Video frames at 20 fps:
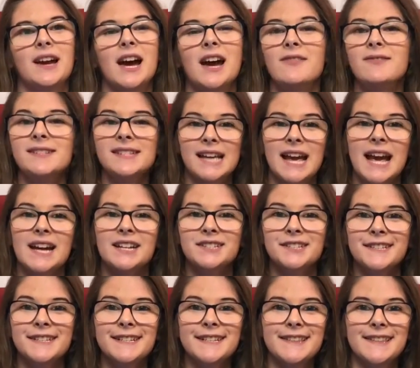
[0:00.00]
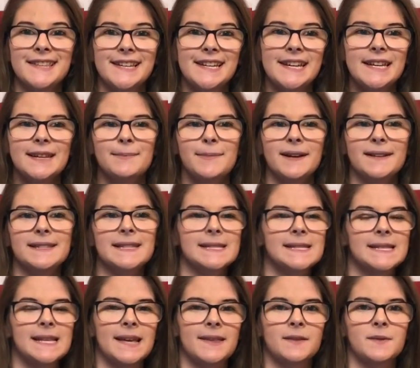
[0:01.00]
I was actually thinking about
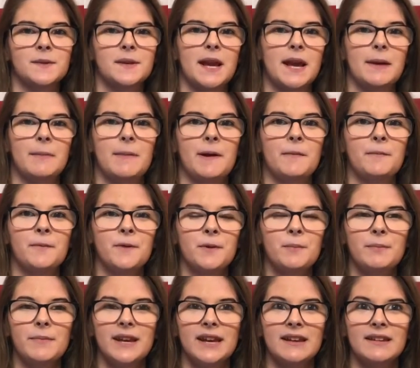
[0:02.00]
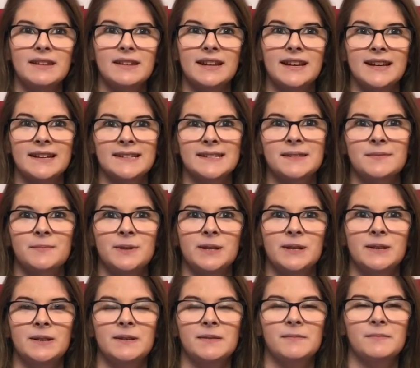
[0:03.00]
this the other day. My roommate asked
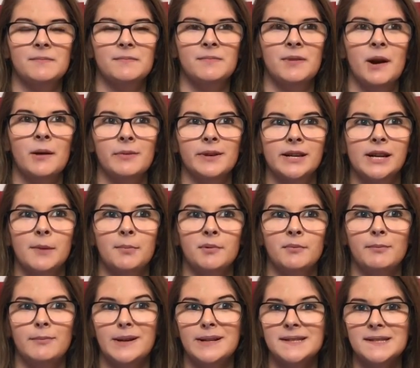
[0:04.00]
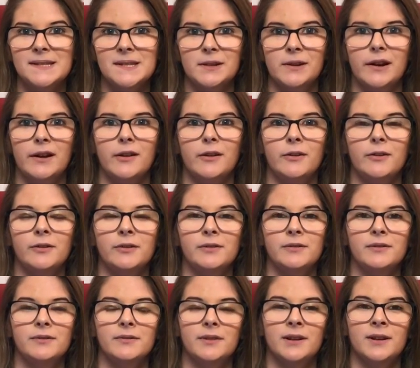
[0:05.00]
me probably a couple months ago
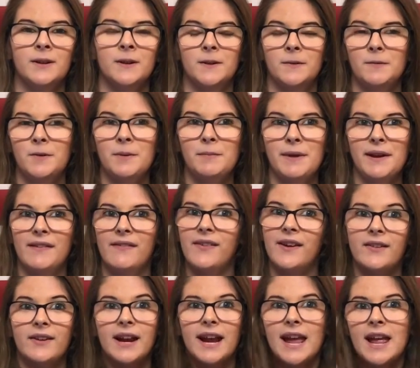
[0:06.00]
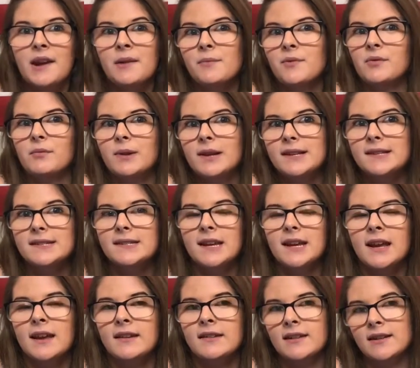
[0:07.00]
uh, what my favorite animal was
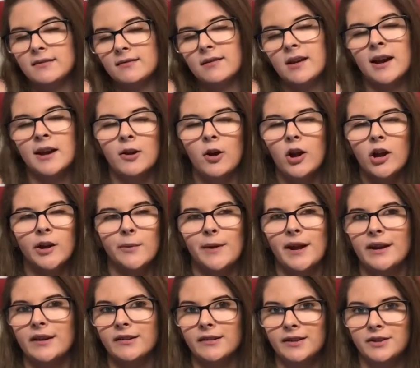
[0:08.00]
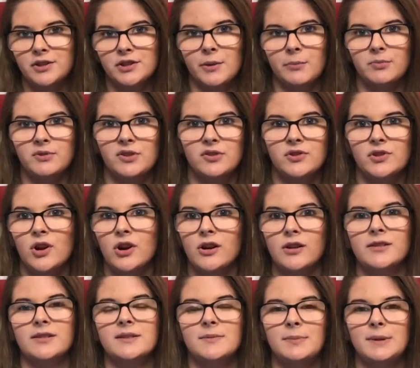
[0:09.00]
and I automatically jumped to
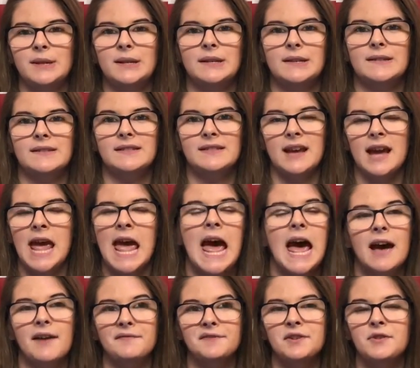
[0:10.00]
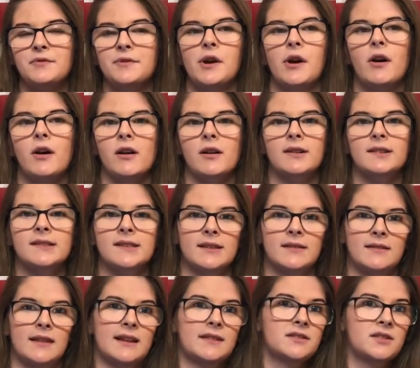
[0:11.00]
dogs because I have two dogs
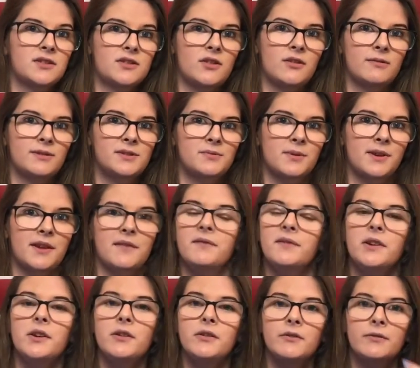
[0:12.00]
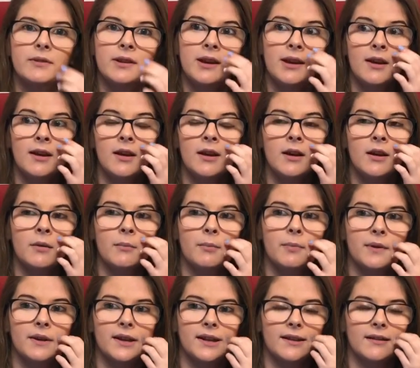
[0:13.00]
and that's just always what I've known.
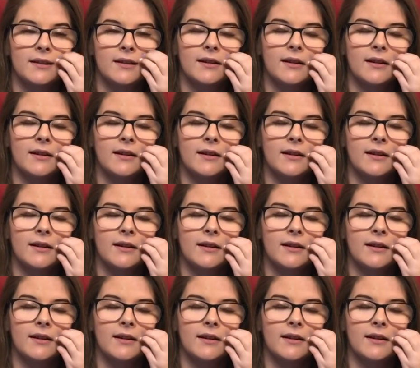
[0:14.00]
But